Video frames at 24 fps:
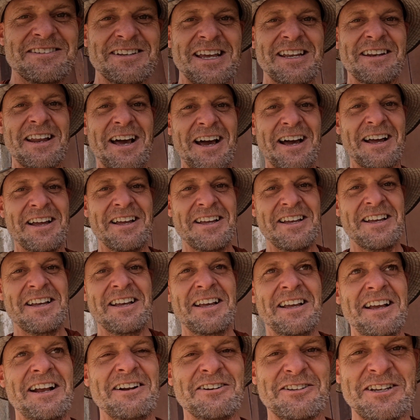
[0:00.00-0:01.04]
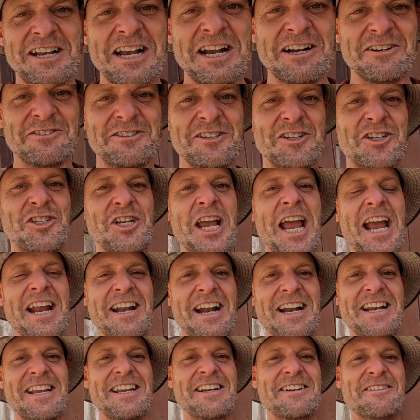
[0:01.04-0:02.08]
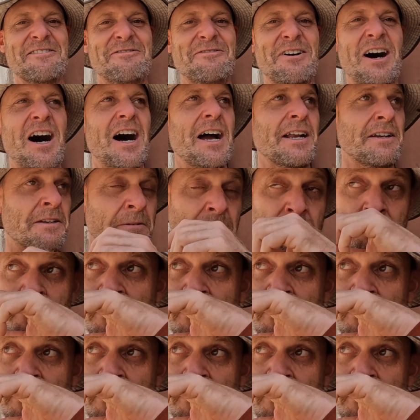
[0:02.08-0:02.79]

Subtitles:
And here's the shade I needed to find.